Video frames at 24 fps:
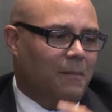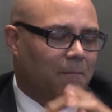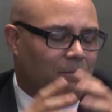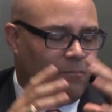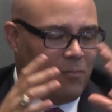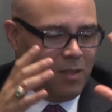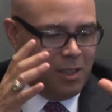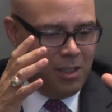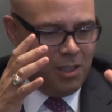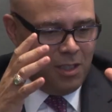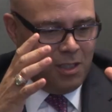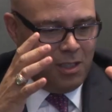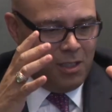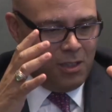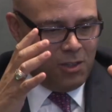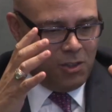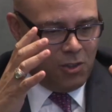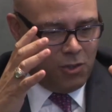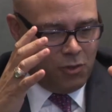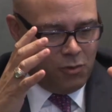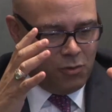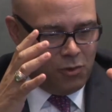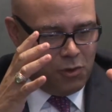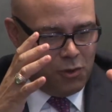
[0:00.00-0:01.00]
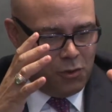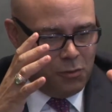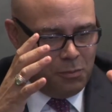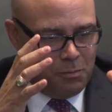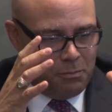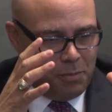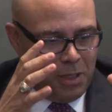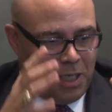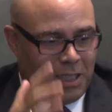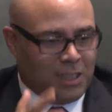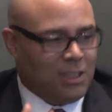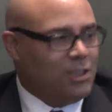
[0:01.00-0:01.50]
them, you
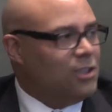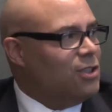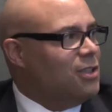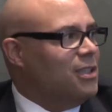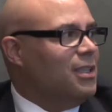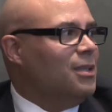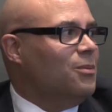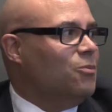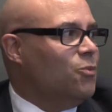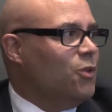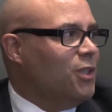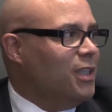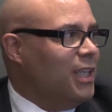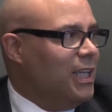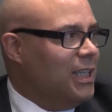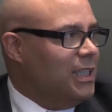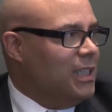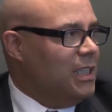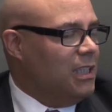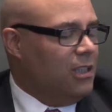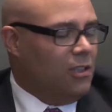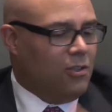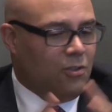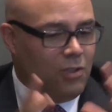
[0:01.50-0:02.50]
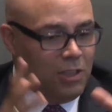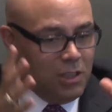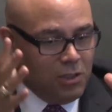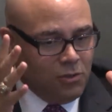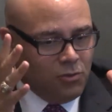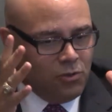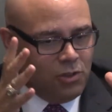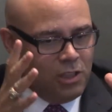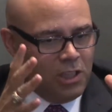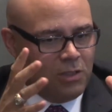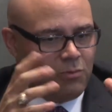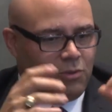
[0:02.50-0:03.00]
punished them when they need.
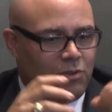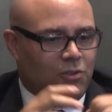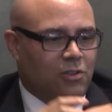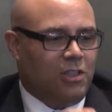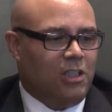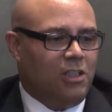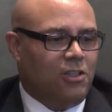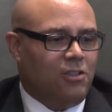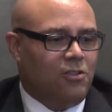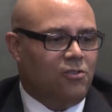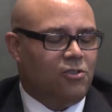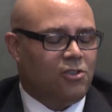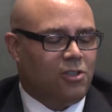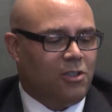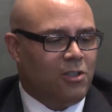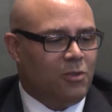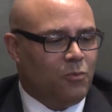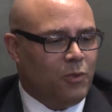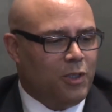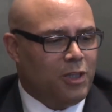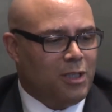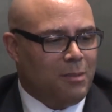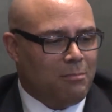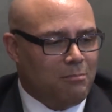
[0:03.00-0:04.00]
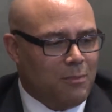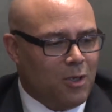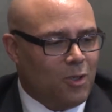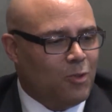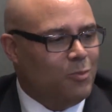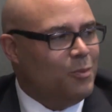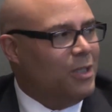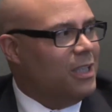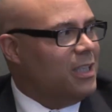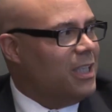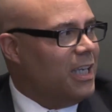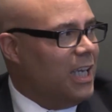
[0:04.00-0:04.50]
You did what you needed to do so that when the
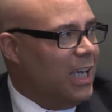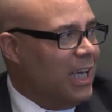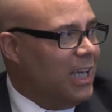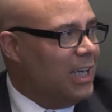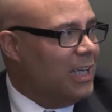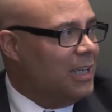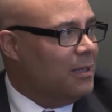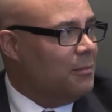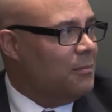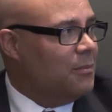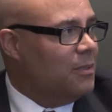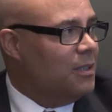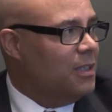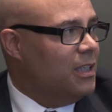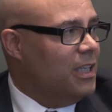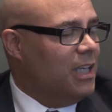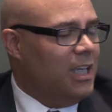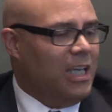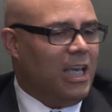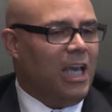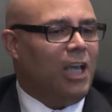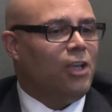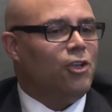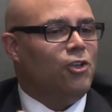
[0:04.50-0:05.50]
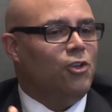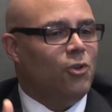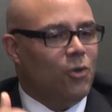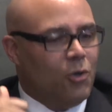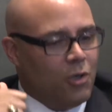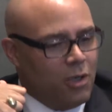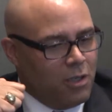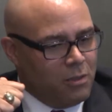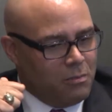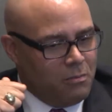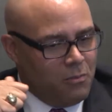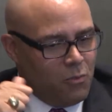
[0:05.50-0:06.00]
moment came, and
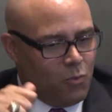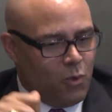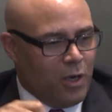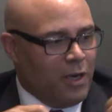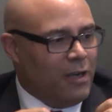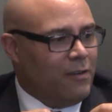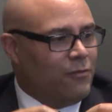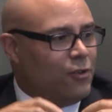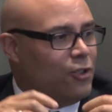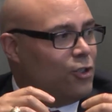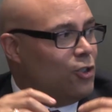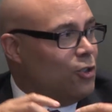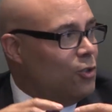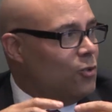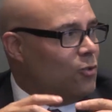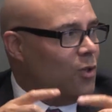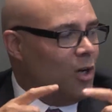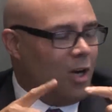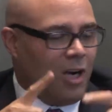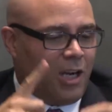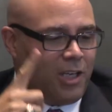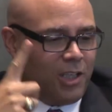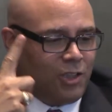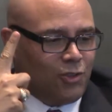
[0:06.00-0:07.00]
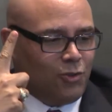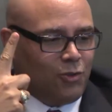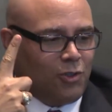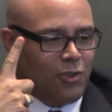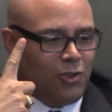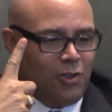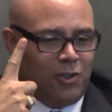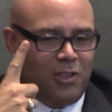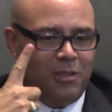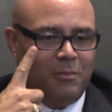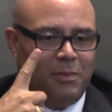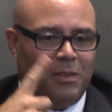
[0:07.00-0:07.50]
you're wherever you are, because you
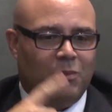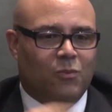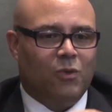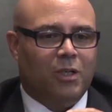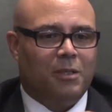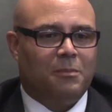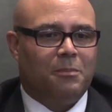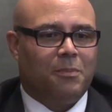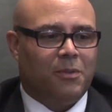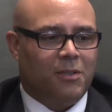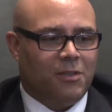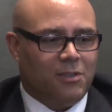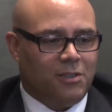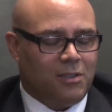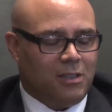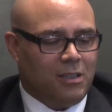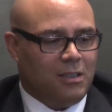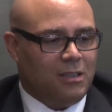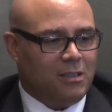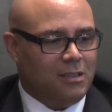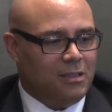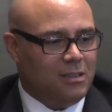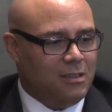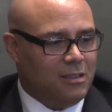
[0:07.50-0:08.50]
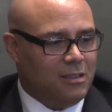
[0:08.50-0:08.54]
can only be one person,